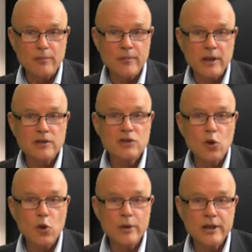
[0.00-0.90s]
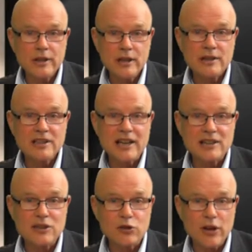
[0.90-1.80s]
him. Doormen,
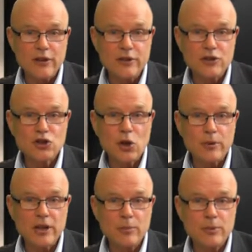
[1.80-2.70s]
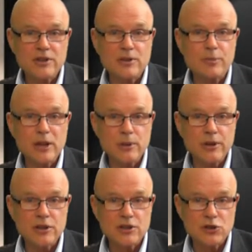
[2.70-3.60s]
taxi drivers, shopkeepers and people
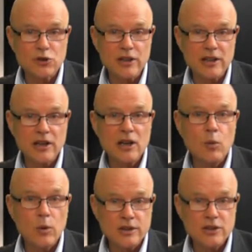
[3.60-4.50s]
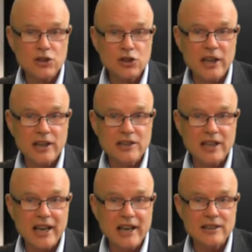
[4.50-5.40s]
in the street wanted to shake his
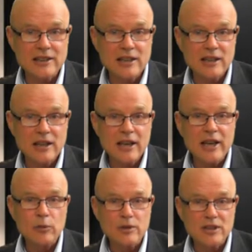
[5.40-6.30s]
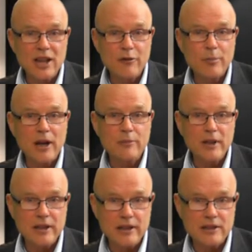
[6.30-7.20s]
hand. He was loved by
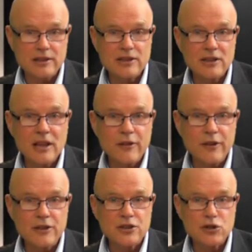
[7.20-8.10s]
millions for his